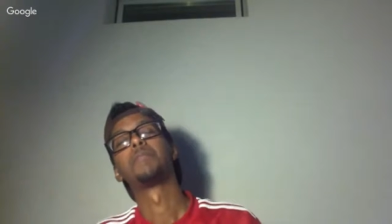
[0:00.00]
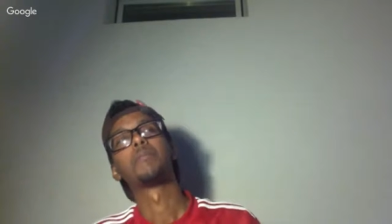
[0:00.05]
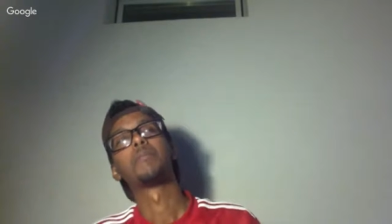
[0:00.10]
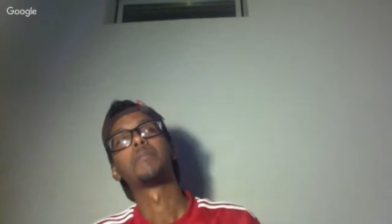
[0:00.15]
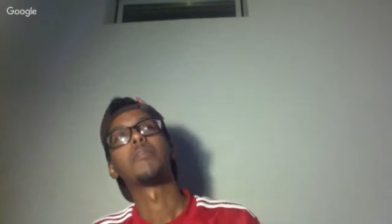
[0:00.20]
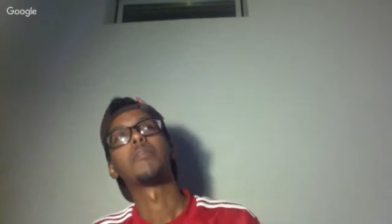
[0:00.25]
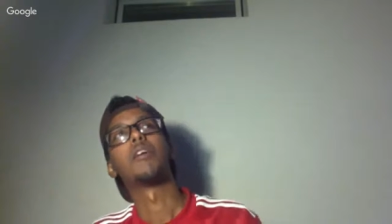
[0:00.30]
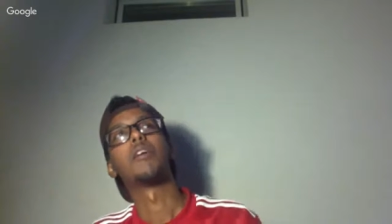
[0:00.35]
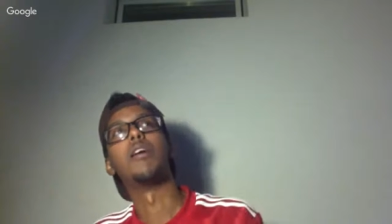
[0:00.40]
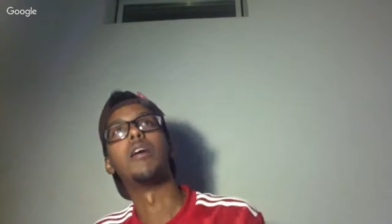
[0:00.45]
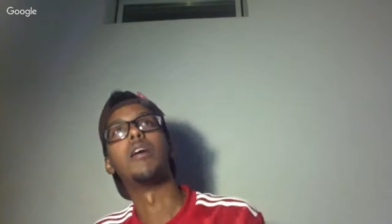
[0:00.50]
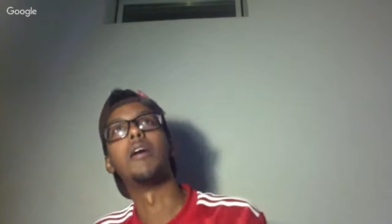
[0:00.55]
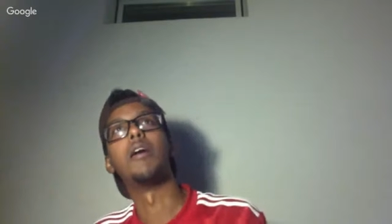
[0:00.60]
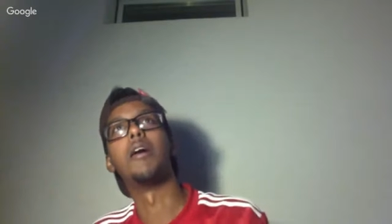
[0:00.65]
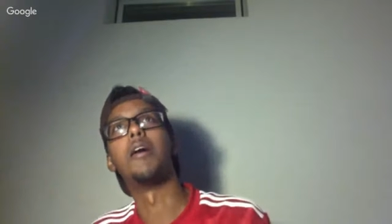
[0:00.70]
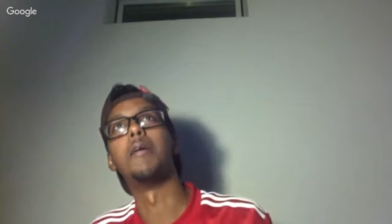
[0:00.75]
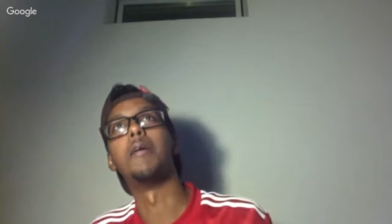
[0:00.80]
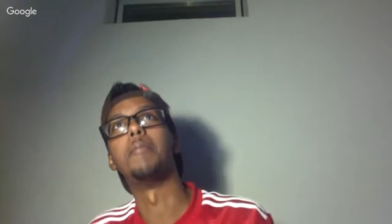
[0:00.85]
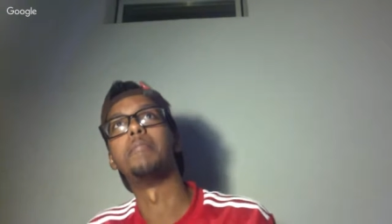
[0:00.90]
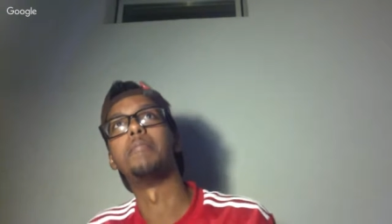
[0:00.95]

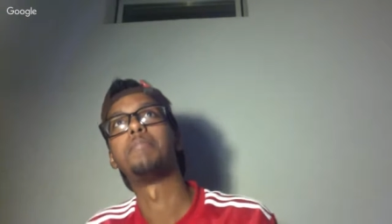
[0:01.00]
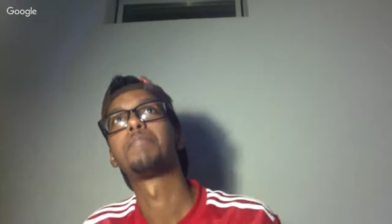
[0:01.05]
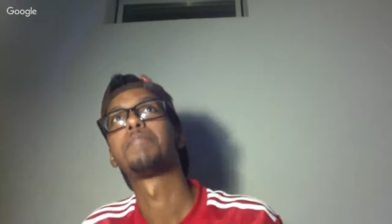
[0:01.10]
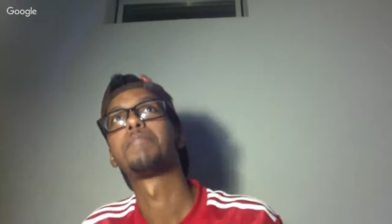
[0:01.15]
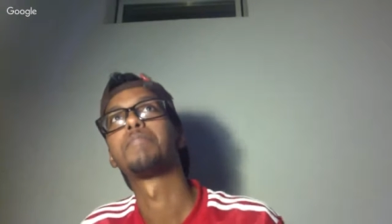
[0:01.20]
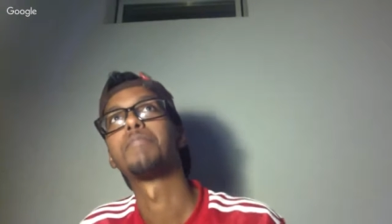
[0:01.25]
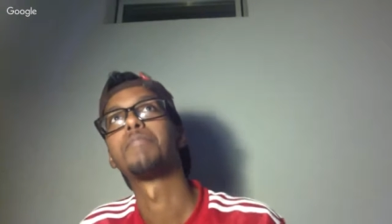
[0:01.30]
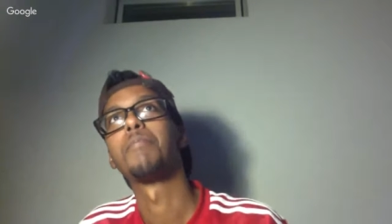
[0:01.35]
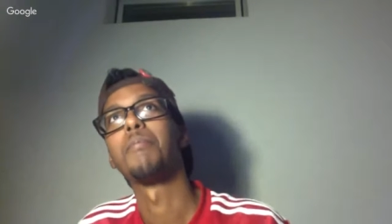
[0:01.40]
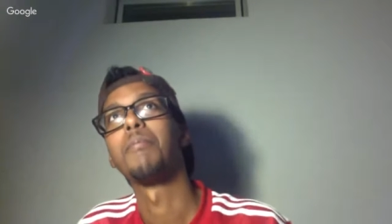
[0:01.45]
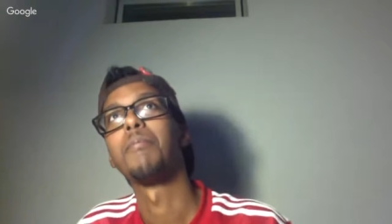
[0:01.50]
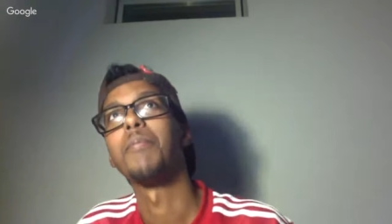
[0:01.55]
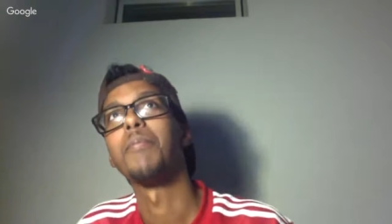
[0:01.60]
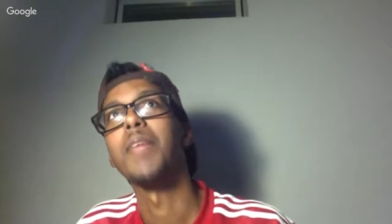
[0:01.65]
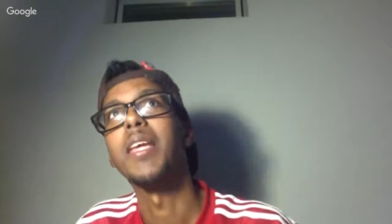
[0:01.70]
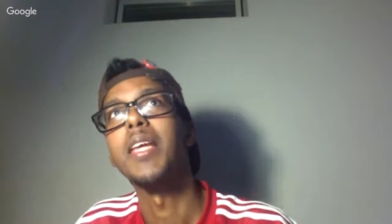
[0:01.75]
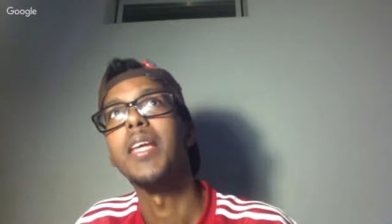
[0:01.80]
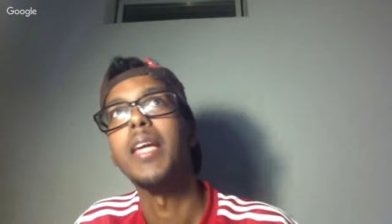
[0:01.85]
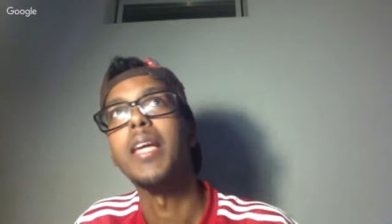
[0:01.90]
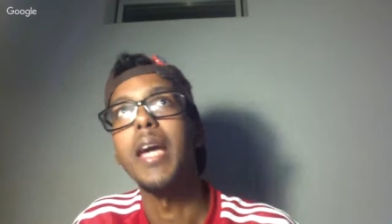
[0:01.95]
Um,
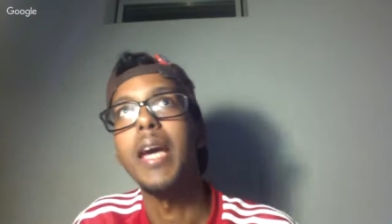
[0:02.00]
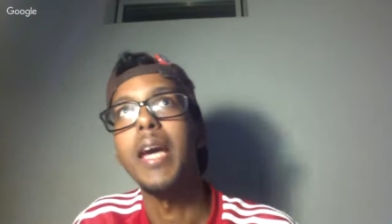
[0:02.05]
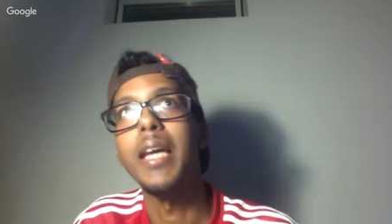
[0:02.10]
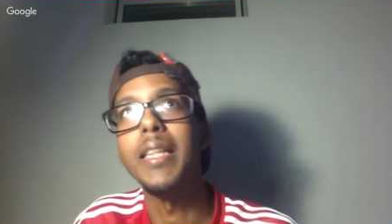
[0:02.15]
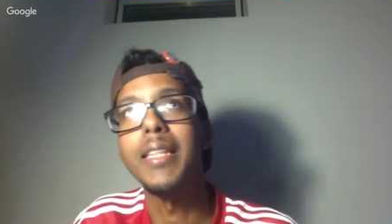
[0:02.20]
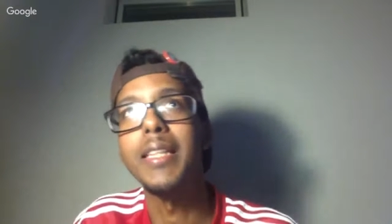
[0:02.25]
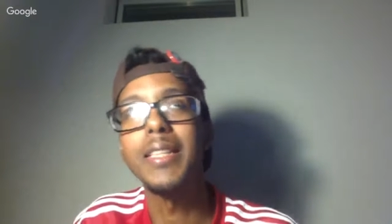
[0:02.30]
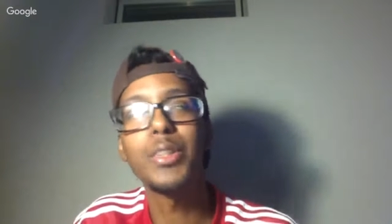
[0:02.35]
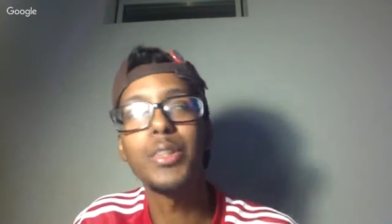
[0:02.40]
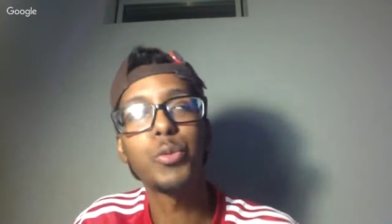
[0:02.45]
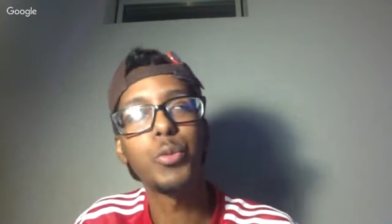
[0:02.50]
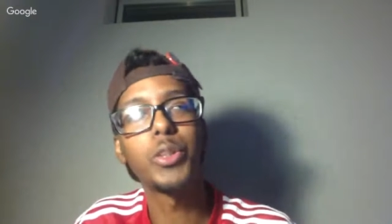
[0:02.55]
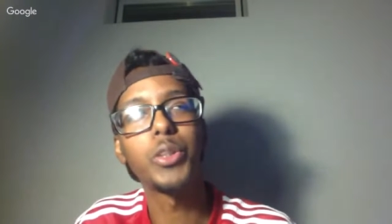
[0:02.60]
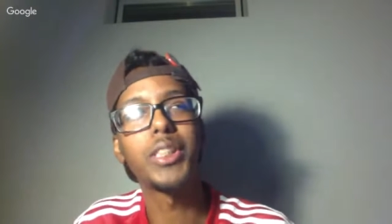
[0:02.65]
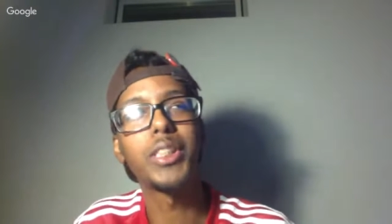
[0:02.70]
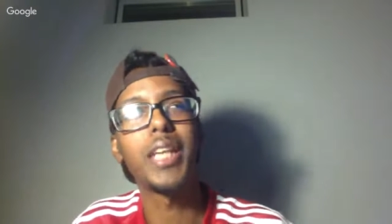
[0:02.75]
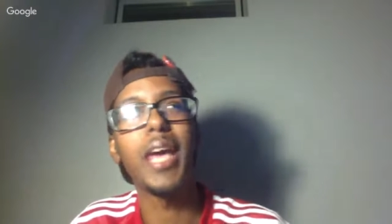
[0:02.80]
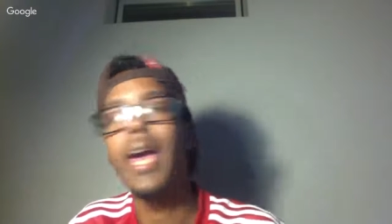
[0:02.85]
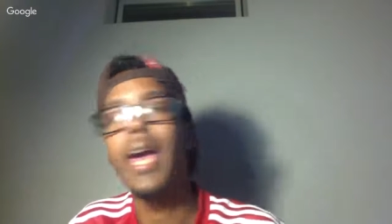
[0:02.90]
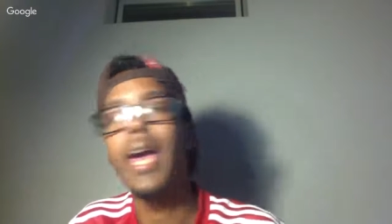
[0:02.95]
and this was a
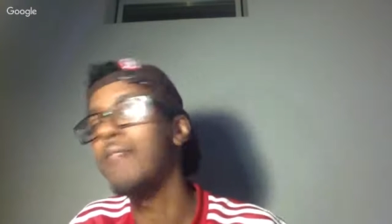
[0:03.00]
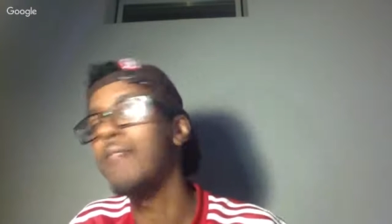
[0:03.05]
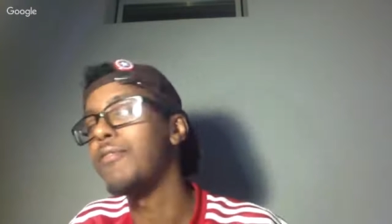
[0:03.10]
heavy.